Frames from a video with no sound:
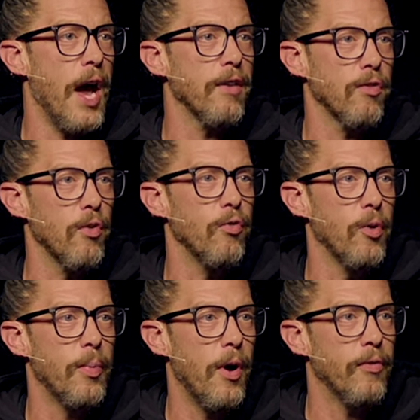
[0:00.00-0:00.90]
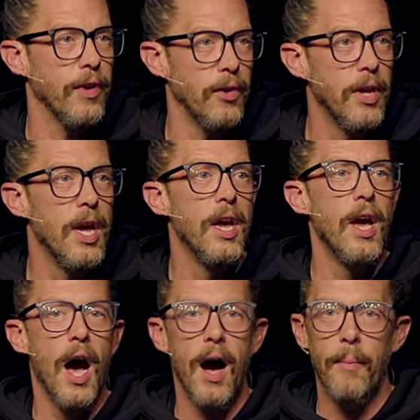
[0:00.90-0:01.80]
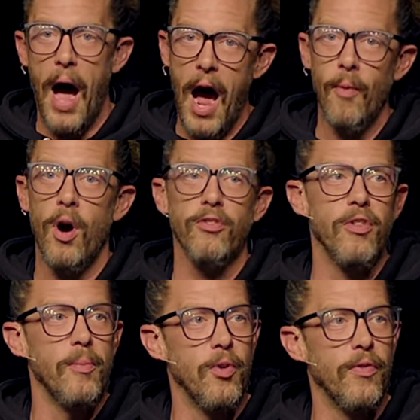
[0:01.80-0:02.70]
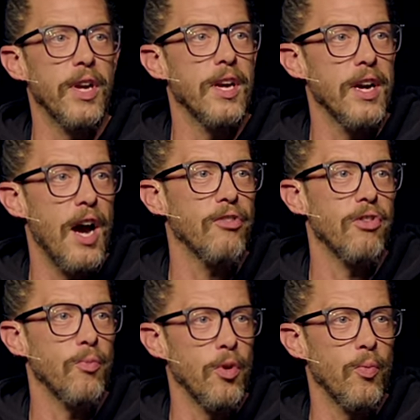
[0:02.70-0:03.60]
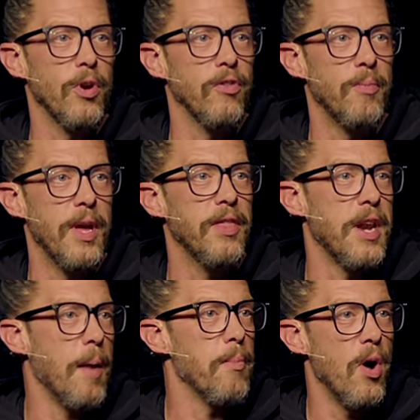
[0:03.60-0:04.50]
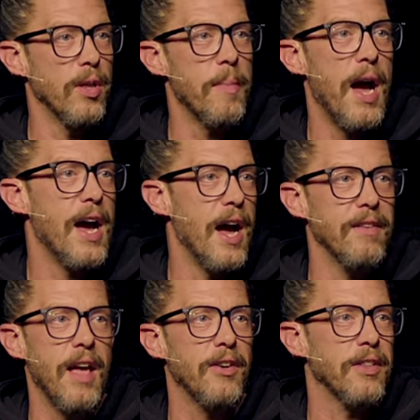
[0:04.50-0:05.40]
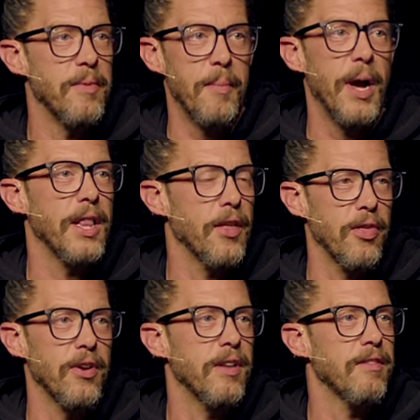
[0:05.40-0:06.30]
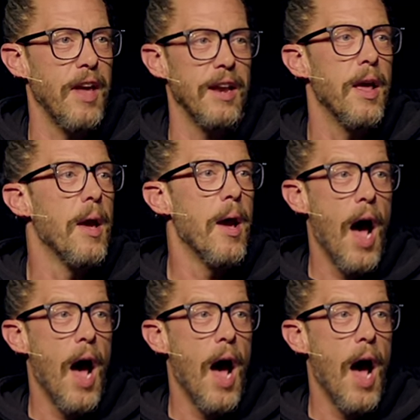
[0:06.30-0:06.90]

the high school football field, I watched the movie Concussion with Will Smith, and I'm bawling my eyes out in my late 30s saying,